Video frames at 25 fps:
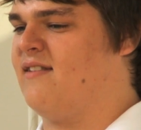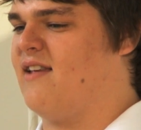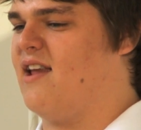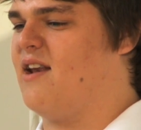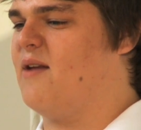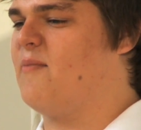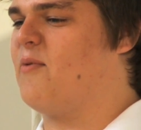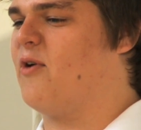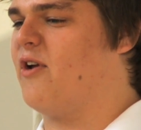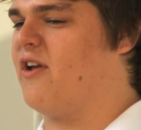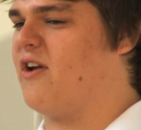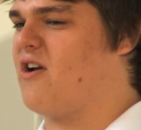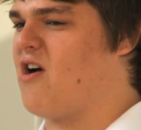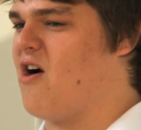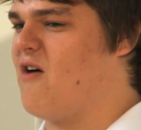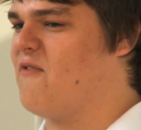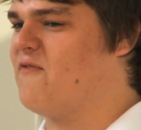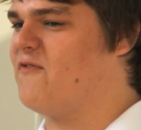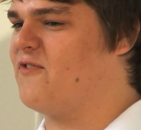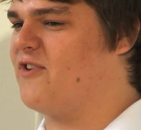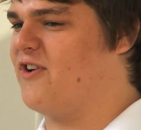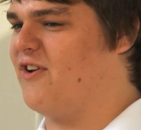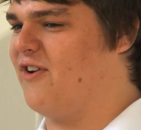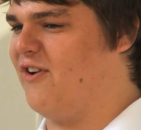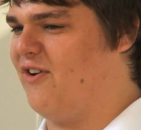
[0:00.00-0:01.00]
anybody
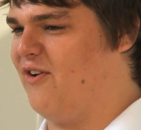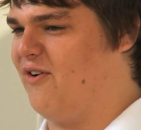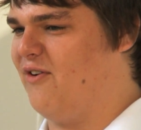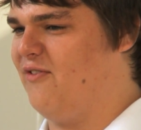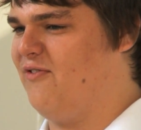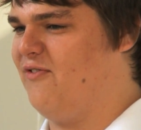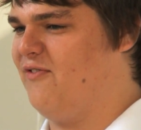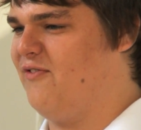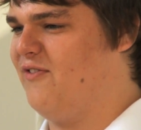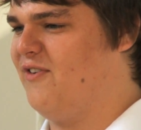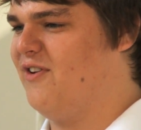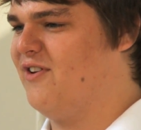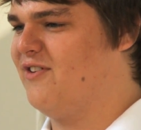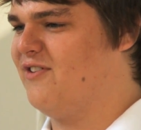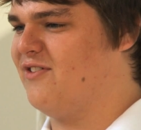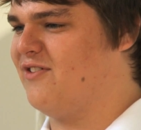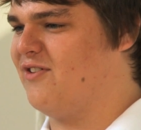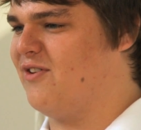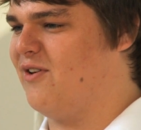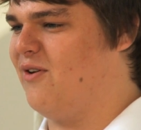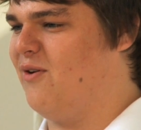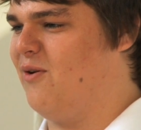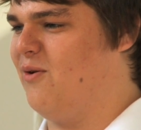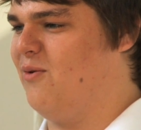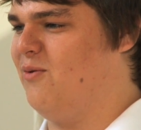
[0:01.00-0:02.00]
confident enough
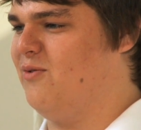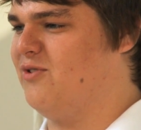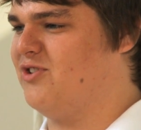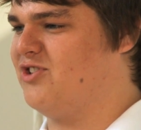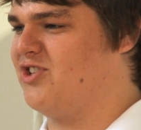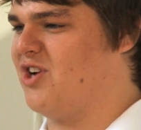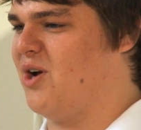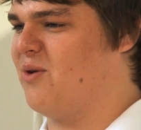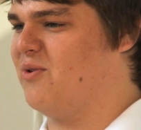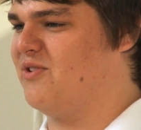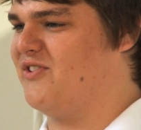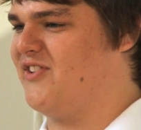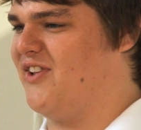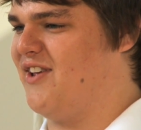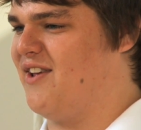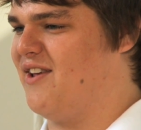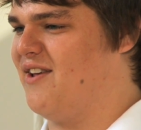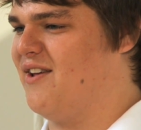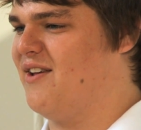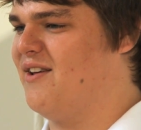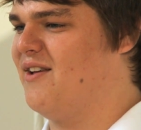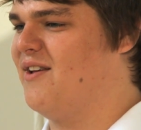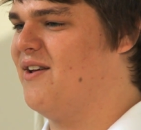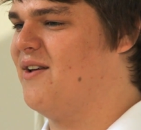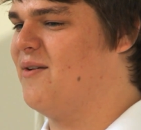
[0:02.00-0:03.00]
to show us
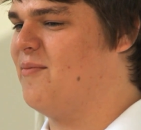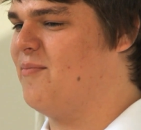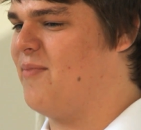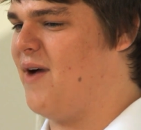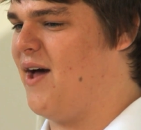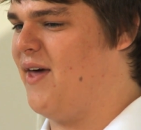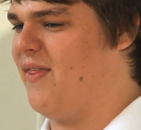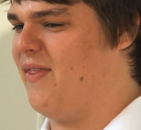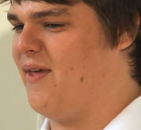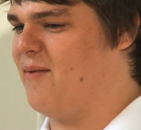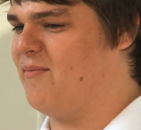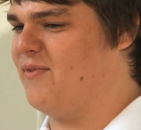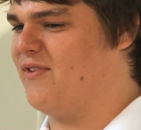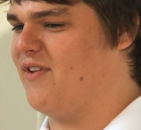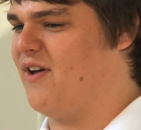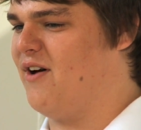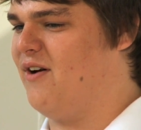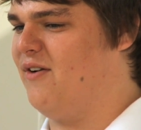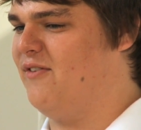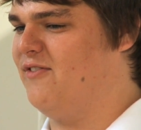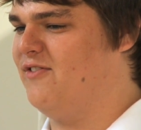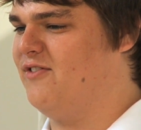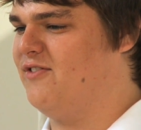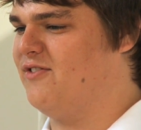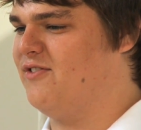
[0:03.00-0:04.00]
it by themselves,